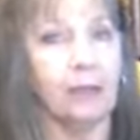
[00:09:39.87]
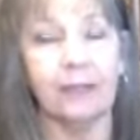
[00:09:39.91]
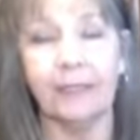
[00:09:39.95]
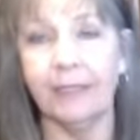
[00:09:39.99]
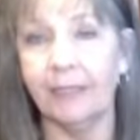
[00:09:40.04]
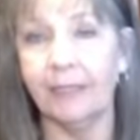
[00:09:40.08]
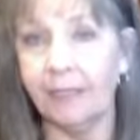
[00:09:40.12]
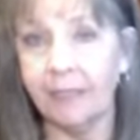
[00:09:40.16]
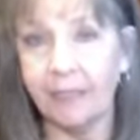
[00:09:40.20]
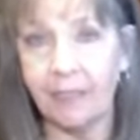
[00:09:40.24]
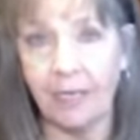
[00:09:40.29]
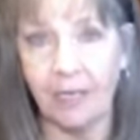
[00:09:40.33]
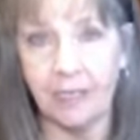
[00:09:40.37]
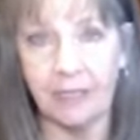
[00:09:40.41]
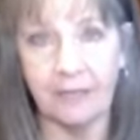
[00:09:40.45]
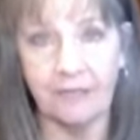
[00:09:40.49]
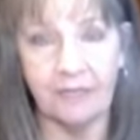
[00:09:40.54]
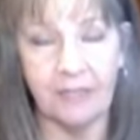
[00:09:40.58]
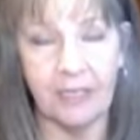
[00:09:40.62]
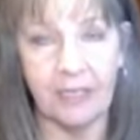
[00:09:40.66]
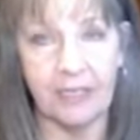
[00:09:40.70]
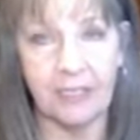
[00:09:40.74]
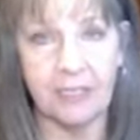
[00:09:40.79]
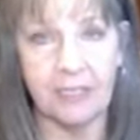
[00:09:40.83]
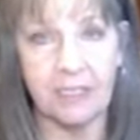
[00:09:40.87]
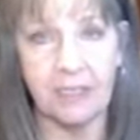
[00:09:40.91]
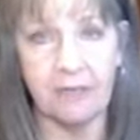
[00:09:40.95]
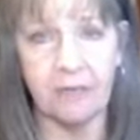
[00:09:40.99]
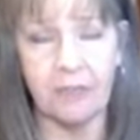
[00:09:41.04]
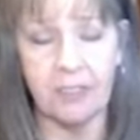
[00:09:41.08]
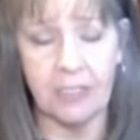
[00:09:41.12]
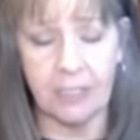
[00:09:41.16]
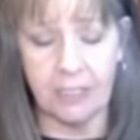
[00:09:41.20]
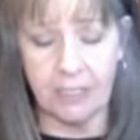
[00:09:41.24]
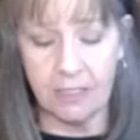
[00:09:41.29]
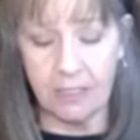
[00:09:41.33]
any kind of
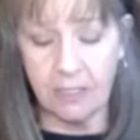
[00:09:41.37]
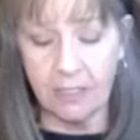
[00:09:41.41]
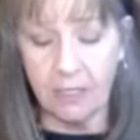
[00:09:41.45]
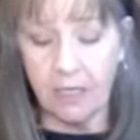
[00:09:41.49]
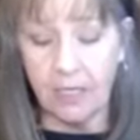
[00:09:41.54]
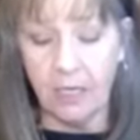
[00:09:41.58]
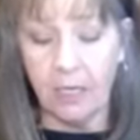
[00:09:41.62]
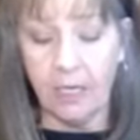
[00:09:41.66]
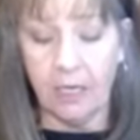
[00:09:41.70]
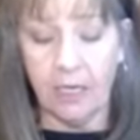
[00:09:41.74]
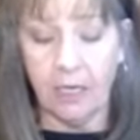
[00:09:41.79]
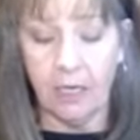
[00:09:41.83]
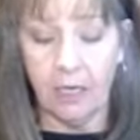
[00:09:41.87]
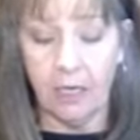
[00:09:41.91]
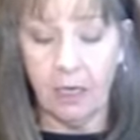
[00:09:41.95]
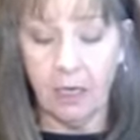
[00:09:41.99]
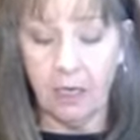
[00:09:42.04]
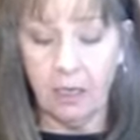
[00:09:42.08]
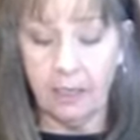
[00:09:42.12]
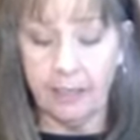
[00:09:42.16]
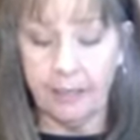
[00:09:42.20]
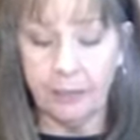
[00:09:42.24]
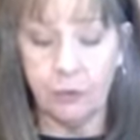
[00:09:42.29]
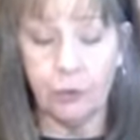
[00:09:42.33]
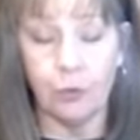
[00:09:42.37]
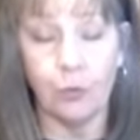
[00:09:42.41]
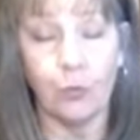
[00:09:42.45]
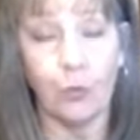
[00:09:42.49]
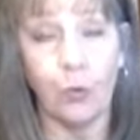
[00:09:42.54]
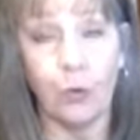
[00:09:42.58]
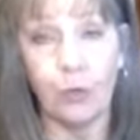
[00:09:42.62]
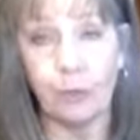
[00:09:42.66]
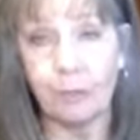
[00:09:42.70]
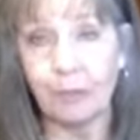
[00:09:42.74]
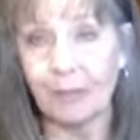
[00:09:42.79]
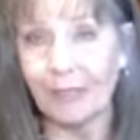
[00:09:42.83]
negativity in your
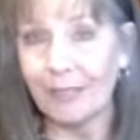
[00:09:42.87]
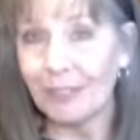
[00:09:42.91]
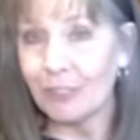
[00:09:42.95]
workplace.